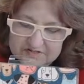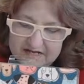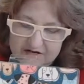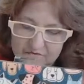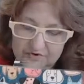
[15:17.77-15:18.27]
it's
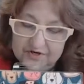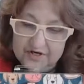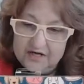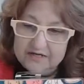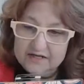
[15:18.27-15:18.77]
getting
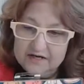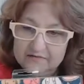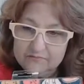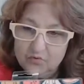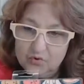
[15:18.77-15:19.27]

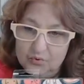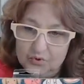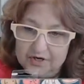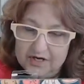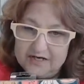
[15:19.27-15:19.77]
more
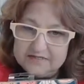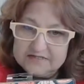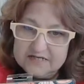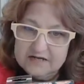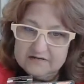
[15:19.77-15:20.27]

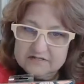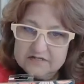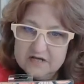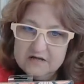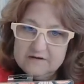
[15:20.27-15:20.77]
organized, and
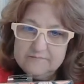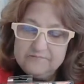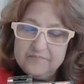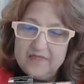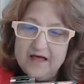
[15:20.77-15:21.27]

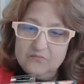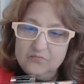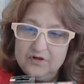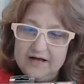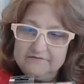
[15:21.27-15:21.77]
that
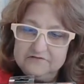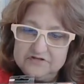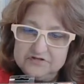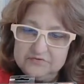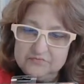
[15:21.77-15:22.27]
will have to
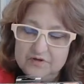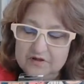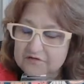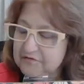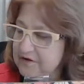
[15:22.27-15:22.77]
do
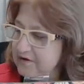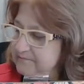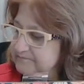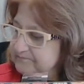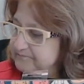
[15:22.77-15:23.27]
with
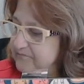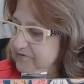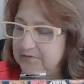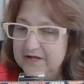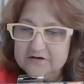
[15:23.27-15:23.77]
the
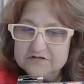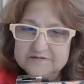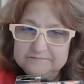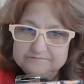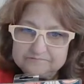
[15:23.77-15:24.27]
planners.